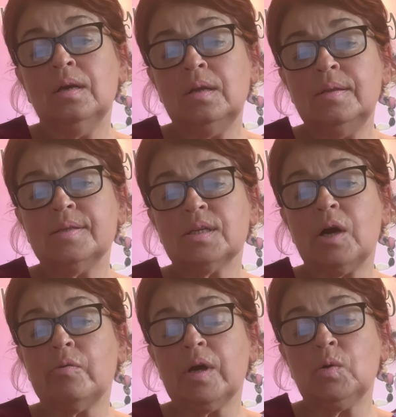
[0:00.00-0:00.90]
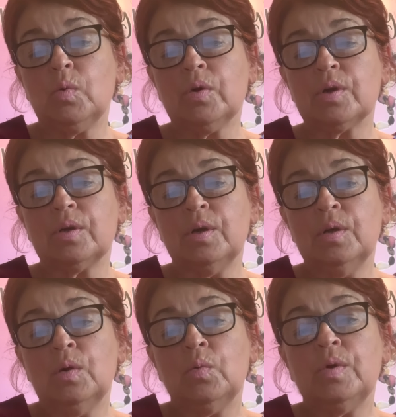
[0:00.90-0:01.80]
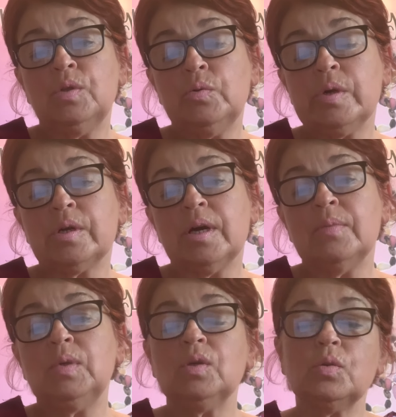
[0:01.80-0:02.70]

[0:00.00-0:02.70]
It is how I work. When you are coming